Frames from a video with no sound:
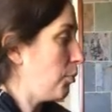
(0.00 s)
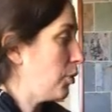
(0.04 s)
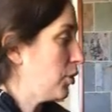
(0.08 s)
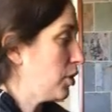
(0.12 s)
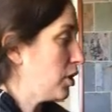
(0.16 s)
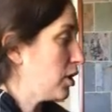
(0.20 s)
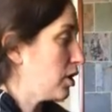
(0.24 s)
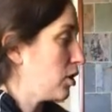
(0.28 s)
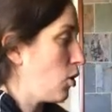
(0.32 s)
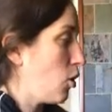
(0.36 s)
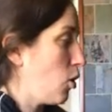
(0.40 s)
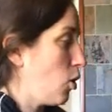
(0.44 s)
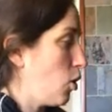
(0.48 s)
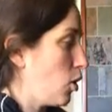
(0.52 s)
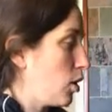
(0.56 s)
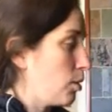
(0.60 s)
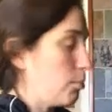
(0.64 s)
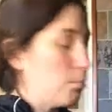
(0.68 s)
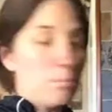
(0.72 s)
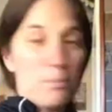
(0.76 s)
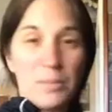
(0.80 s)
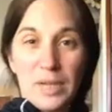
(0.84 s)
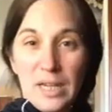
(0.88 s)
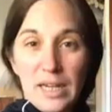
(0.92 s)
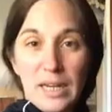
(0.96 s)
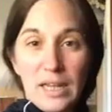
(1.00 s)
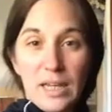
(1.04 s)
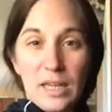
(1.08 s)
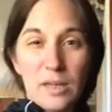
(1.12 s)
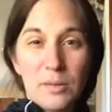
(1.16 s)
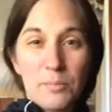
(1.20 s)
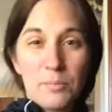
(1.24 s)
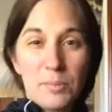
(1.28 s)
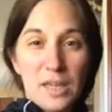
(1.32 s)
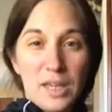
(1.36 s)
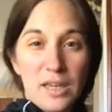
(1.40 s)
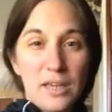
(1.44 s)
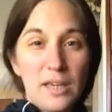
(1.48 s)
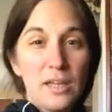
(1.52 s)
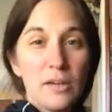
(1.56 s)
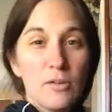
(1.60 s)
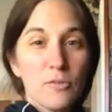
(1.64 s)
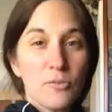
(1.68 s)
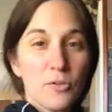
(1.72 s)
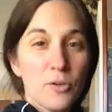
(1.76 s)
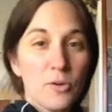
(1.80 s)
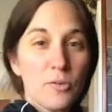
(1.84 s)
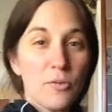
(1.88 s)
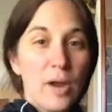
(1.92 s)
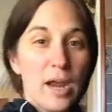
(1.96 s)
put it on medium heat
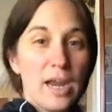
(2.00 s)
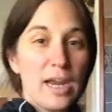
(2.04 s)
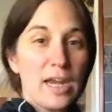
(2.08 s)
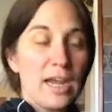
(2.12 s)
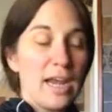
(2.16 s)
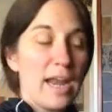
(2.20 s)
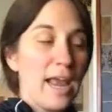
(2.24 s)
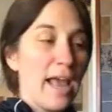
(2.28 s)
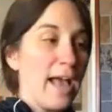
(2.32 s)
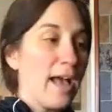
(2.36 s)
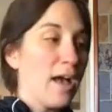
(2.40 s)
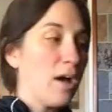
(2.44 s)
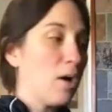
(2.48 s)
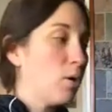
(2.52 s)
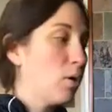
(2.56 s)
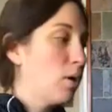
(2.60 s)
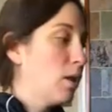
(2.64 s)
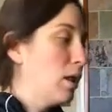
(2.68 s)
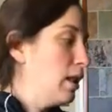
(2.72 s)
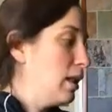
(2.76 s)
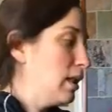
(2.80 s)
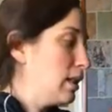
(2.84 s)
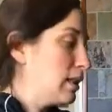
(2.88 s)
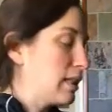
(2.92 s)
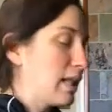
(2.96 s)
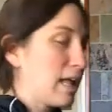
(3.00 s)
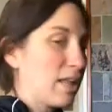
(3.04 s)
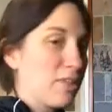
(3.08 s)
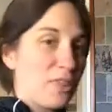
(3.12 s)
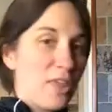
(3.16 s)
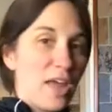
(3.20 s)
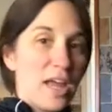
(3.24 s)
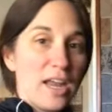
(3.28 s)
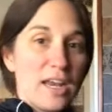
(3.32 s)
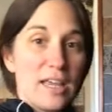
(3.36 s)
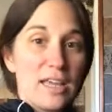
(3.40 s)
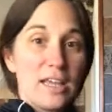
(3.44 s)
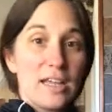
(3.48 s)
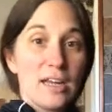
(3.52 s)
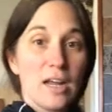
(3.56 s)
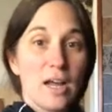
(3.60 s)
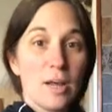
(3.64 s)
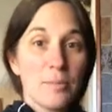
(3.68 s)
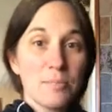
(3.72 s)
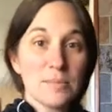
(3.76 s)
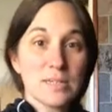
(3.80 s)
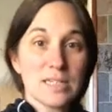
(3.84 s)
for right now, let that heat up.